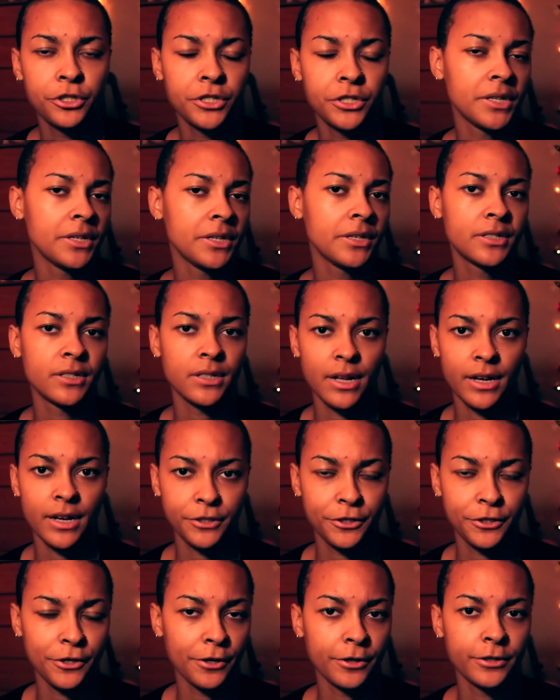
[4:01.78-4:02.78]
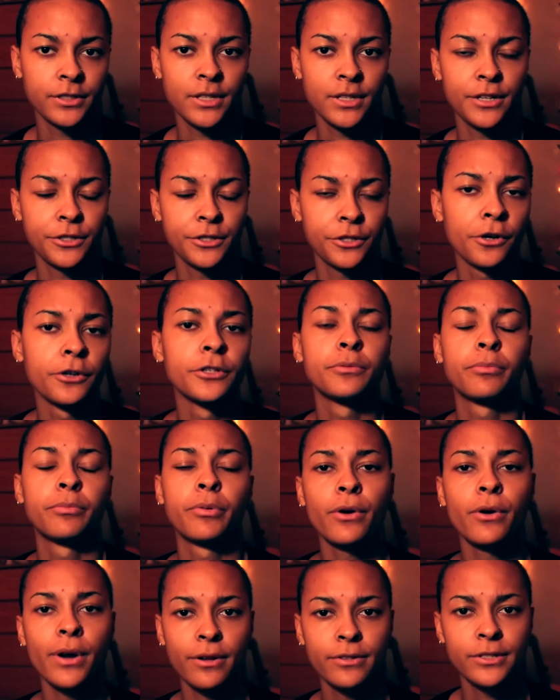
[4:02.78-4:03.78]
she/her/hers
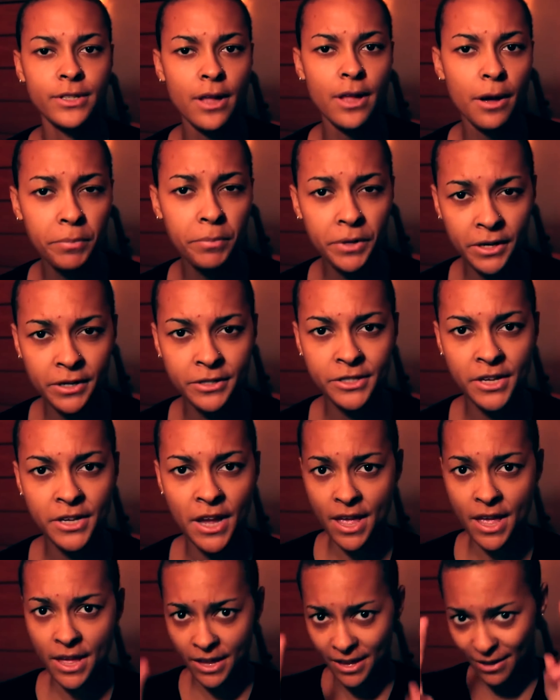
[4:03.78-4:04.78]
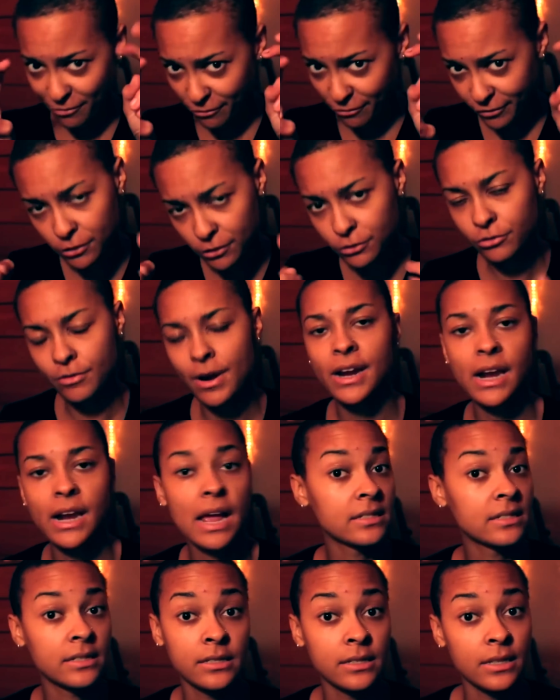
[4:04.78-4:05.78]
pronouns not because it feels right,
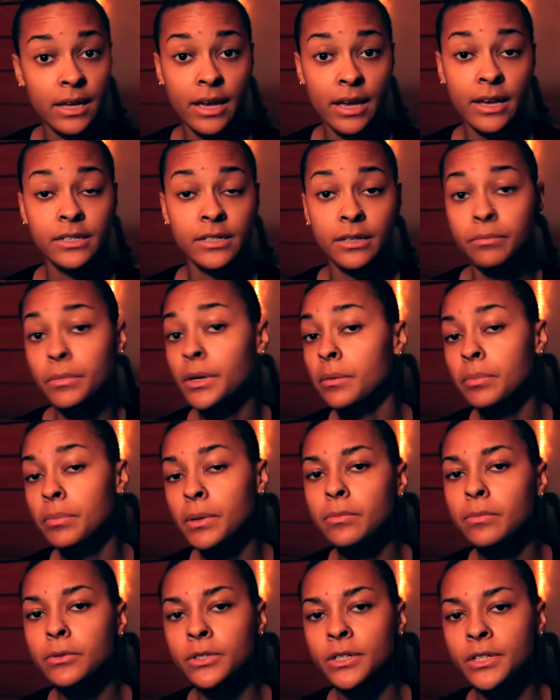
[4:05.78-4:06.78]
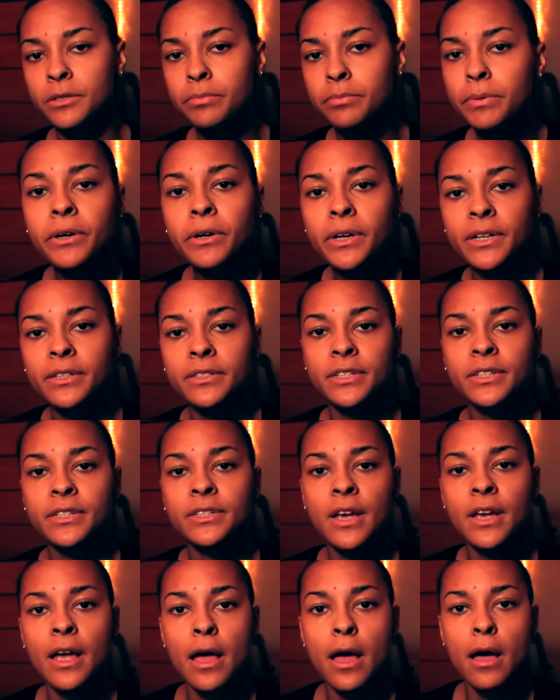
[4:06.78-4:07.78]
as is the case in many people's
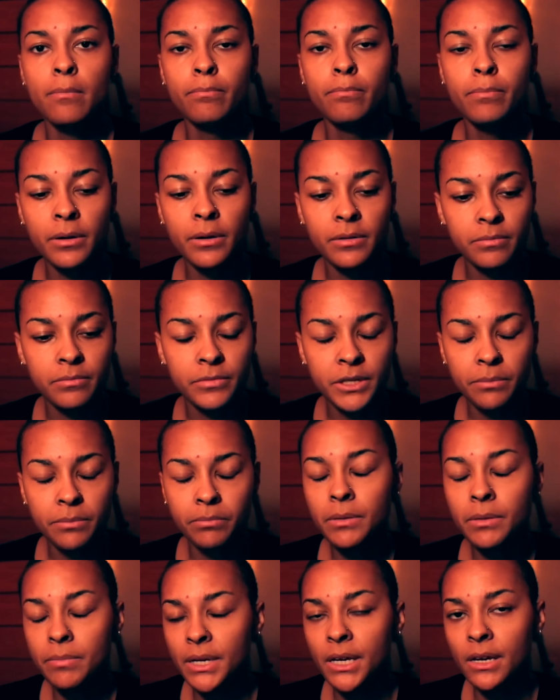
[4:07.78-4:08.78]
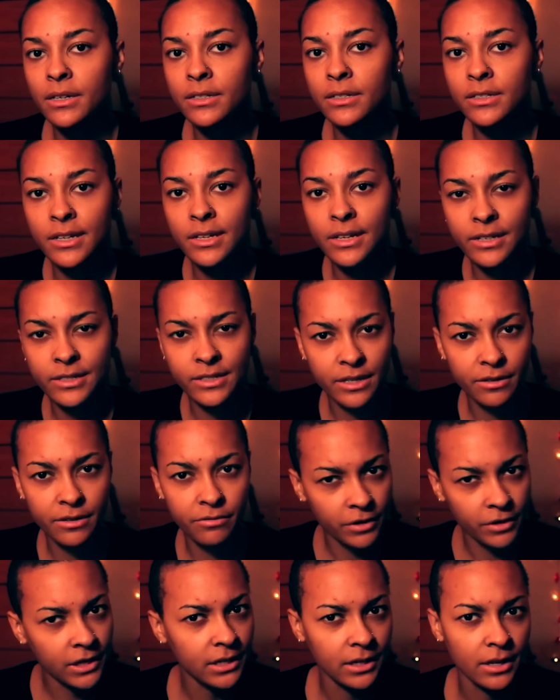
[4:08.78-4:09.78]
experiences, but simply because it is
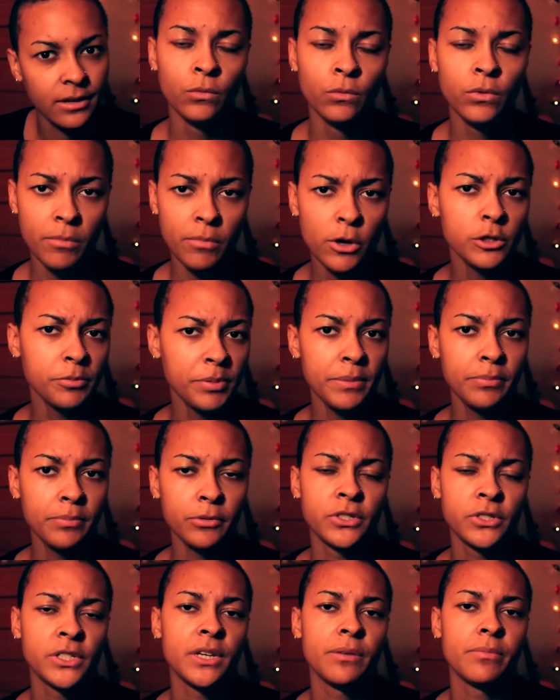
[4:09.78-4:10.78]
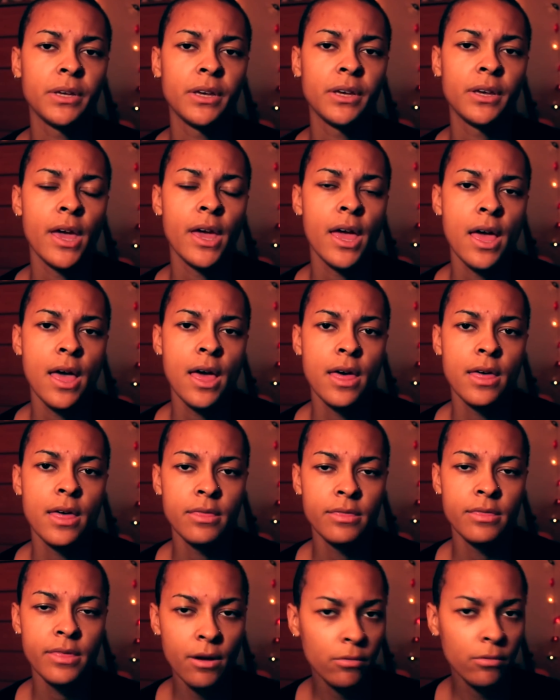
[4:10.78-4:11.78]
convenient. When most people see me,
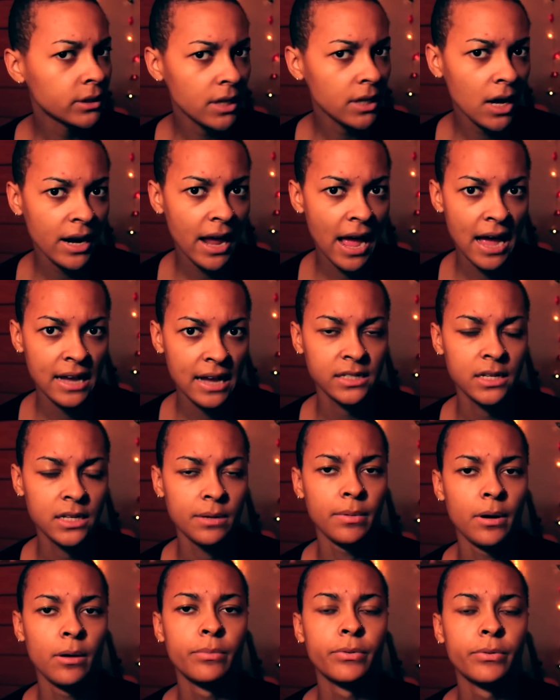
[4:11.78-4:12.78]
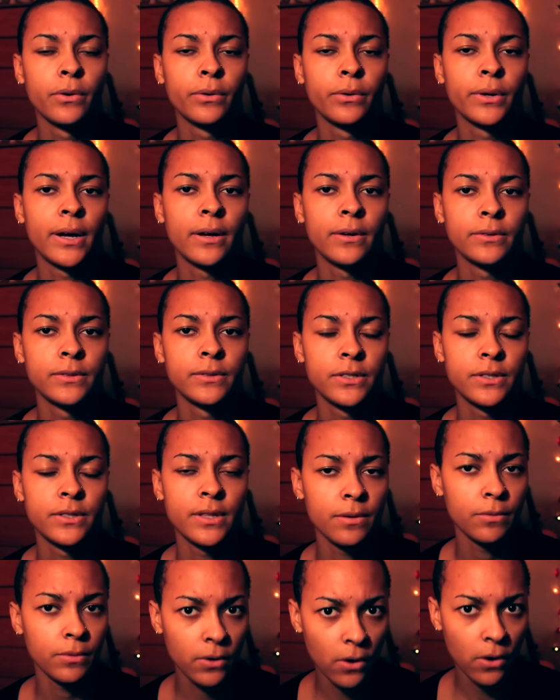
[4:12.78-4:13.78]
they will not ask about pronouns.
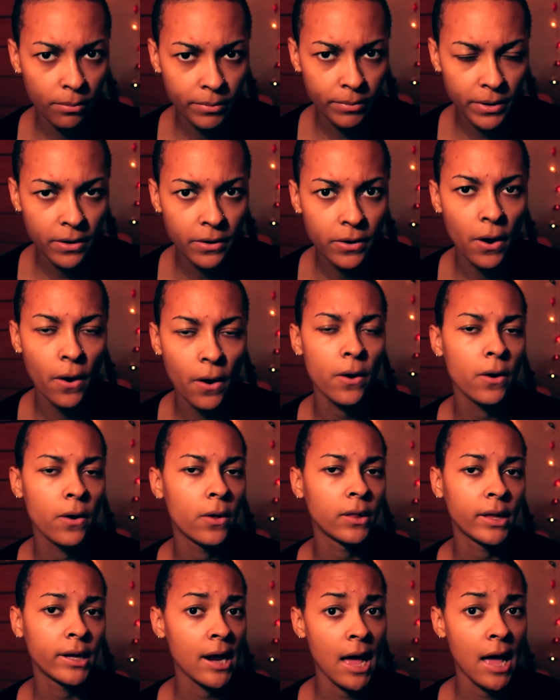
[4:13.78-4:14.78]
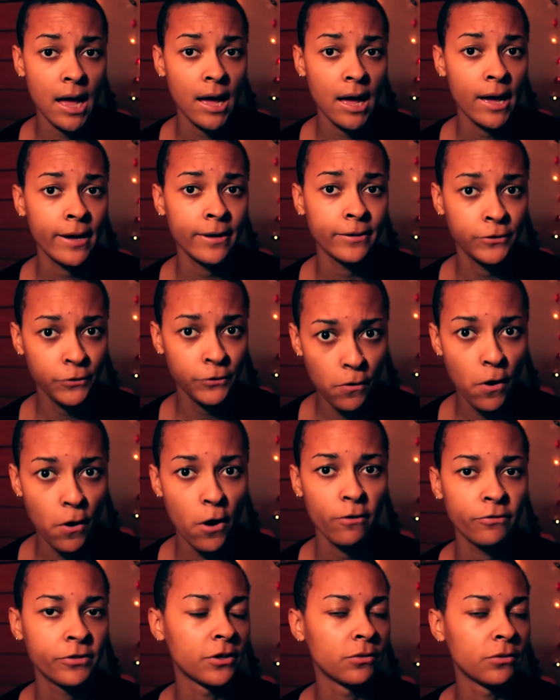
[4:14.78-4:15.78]
They will call me a girl, and I, too
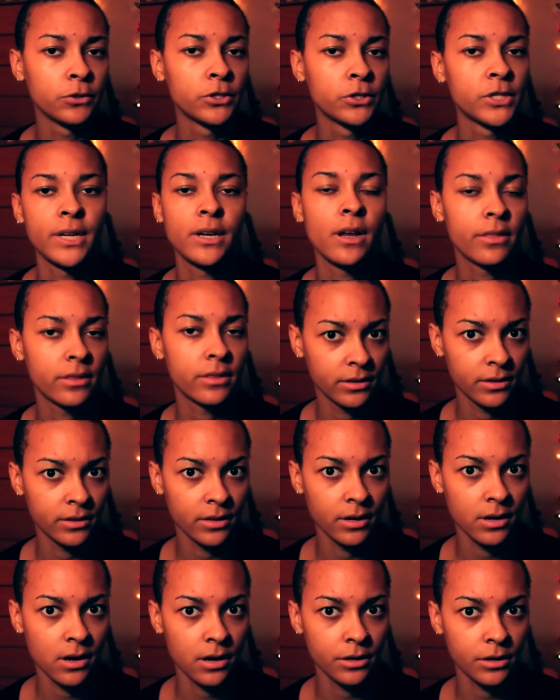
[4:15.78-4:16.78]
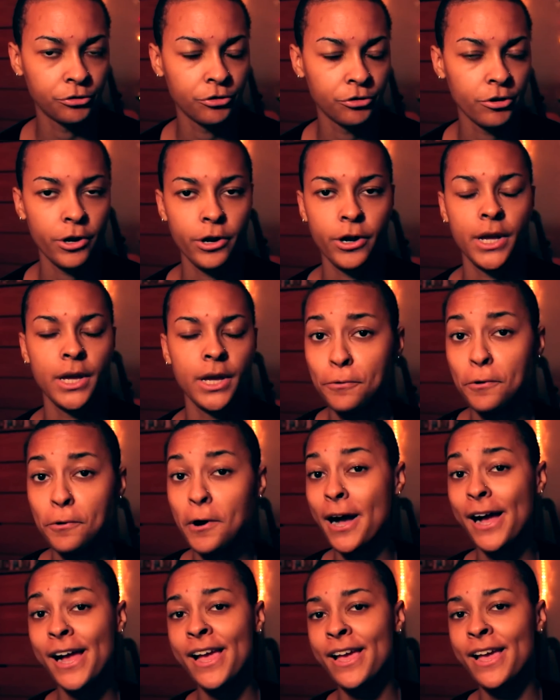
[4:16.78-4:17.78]
often, will say nothing to the contrary.
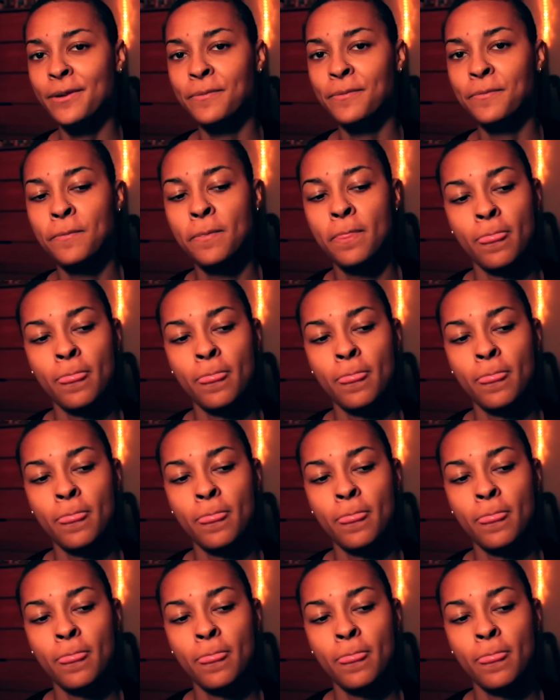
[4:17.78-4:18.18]
Why?